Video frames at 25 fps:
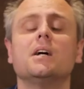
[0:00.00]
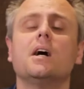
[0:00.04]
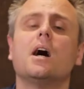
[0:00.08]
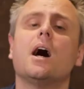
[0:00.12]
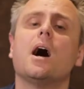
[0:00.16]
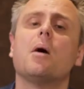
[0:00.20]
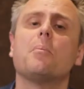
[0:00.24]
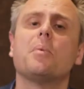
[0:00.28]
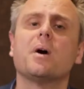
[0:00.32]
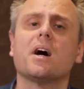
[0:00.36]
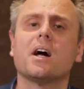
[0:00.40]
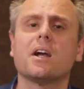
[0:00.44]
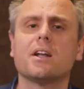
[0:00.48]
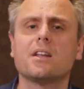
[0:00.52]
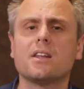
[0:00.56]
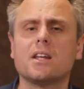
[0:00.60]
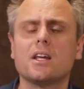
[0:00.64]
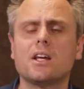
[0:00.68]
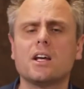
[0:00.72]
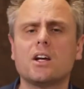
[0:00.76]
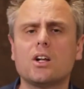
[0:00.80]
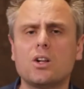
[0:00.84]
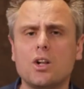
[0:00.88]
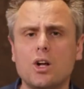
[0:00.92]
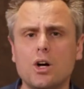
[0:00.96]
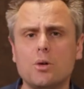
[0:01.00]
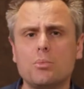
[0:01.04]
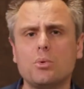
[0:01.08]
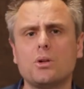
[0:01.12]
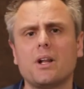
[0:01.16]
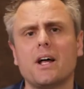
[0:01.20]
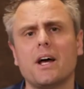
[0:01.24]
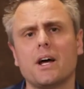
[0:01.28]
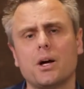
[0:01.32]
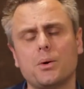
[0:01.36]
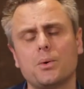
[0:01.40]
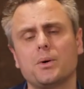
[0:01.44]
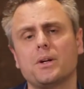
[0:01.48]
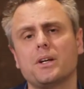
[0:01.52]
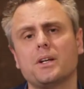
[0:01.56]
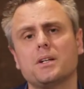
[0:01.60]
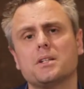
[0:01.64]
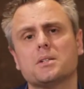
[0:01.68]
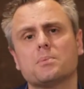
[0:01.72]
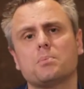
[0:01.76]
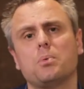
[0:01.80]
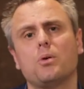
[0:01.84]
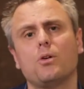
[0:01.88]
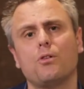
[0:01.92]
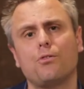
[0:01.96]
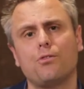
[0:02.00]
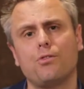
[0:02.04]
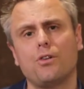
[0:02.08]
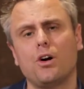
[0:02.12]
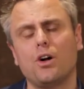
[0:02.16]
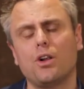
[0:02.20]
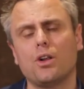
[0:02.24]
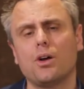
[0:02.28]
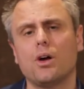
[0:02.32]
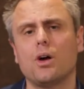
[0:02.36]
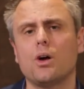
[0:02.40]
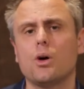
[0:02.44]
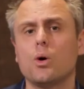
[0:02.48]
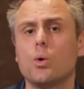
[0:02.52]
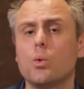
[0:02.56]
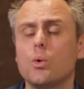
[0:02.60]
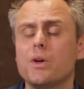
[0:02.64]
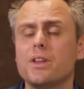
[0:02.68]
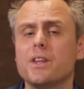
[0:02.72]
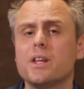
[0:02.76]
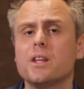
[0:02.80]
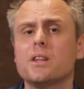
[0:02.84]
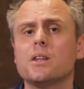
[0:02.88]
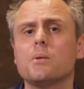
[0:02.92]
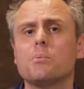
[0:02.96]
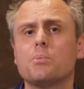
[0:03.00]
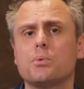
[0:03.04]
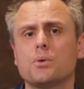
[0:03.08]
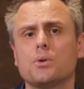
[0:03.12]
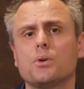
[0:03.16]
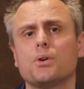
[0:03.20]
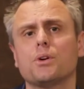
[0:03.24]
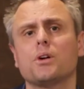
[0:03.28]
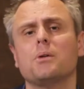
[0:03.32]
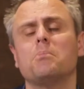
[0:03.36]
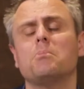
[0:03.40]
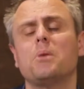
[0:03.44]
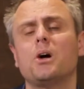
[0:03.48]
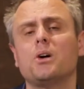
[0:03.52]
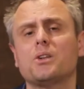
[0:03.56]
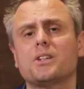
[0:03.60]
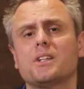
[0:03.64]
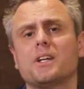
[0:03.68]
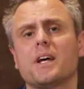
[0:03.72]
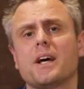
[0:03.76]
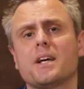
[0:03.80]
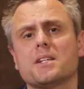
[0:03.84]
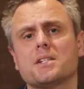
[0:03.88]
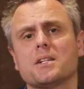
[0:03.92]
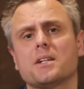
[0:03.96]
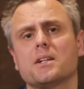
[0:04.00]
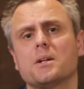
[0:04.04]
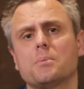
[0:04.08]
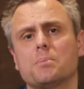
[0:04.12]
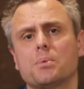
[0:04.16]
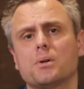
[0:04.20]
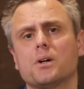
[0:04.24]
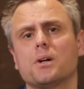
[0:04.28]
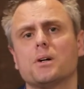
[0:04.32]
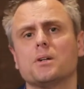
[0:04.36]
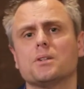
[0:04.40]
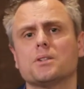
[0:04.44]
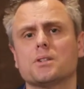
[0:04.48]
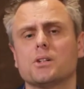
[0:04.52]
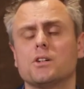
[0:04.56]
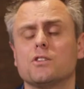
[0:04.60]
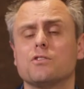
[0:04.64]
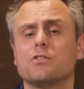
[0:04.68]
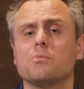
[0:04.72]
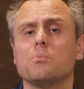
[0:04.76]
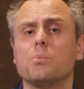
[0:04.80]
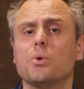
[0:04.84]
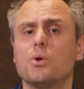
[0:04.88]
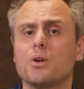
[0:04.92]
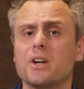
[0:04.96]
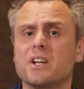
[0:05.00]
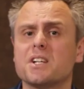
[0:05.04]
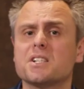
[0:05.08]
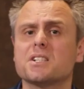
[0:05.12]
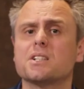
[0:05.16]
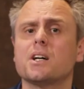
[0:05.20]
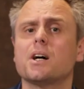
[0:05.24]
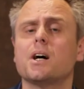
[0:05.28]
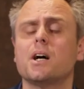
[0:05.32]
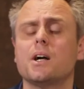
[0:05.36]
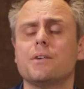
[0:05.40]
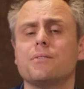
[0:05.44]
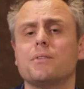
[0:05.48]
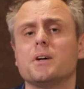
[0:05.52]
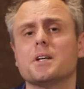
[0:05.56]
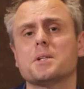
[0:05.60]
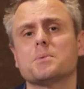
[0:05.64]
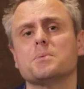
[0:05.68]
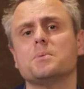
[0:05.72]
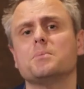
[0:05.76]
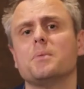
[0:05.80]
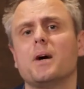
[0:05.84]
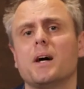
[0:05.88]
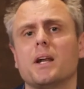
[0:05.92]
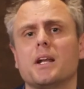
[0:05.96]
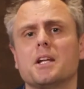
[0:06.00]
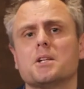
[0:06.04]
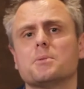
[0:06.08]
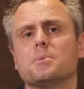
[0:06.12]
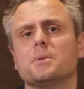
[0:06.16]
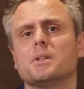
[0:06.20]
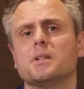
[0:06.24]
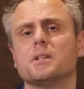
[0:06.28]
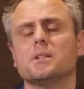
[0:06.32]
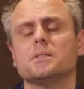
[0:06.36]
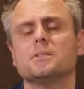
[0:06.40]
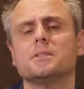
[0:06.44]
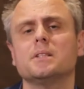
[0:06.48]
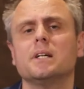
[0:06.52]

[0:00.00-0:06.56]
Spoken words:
about the global equities portfolio within the broader multi-asset approach of Morningstar Investment Management.